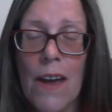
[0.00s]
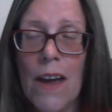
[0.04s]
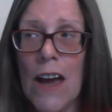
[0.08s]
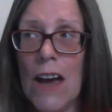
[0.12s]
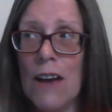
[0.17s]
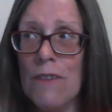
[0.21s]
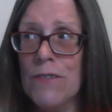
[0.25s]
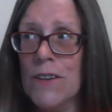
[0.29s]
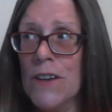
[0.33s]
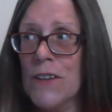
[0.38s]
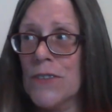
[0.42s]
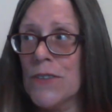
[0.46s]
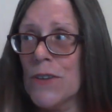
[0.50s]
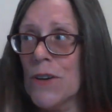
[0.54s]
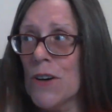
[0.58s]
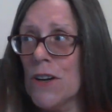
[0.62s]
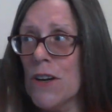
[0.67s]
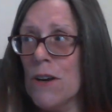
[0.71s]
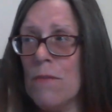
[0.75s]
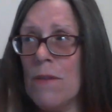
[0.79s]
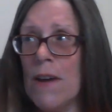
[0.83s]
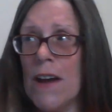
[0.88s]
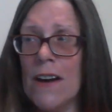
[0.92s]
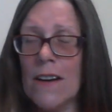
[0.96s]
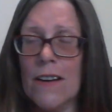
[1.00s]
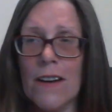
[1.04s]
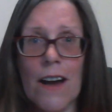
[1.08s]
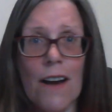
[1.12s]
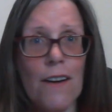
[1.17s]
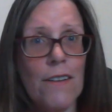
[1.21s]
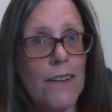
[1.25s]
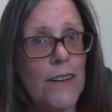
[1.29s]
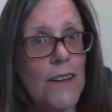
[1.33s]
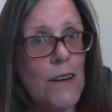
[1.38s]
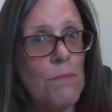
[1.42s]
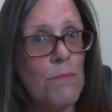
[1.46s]
Have you thought about
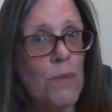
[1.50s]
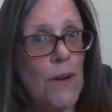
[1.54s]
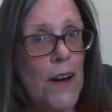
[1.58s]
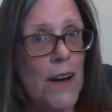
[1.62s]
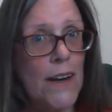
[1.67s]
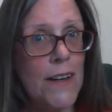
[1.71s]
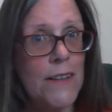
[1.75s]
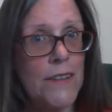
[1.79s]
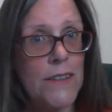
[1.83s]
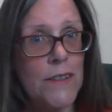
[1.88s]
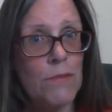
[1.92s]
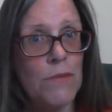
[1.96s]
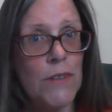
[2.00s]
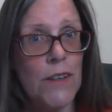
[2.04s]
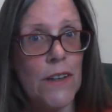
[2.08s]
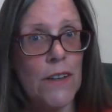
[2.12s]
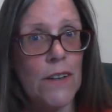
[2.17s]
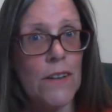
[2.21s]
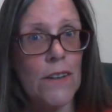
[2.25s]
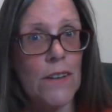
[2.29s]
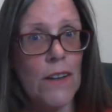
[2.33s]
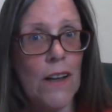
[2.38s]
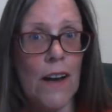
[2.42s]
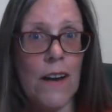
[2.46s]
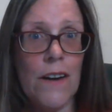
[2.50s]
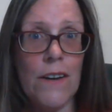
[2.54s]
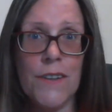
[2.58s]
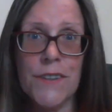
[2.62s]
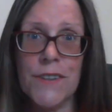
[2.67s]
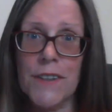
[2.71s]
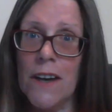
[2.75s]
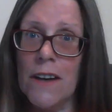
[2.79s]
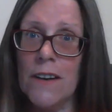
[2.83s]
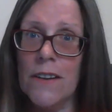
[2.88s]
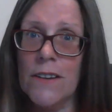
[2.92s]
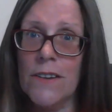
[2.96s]
going and buying some new clothes,
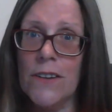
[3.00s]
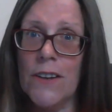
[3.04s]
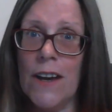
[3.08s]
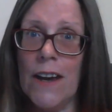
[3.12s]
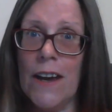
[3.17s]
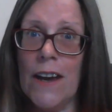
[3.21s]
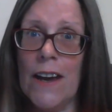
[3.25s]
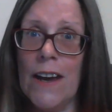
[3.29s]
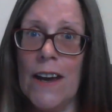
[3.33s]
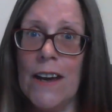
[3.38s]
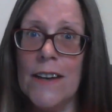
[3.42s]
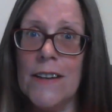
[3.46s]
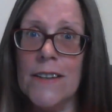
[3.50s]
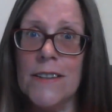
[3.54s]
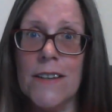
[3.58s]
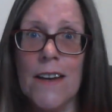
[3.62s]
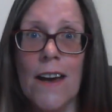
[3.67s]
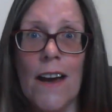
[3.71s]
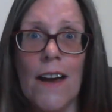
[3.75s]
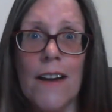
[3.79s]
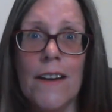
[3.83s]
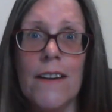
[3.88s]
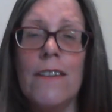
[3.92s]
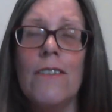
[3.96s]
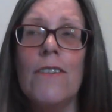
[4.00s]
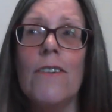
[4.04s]
getting your hair done?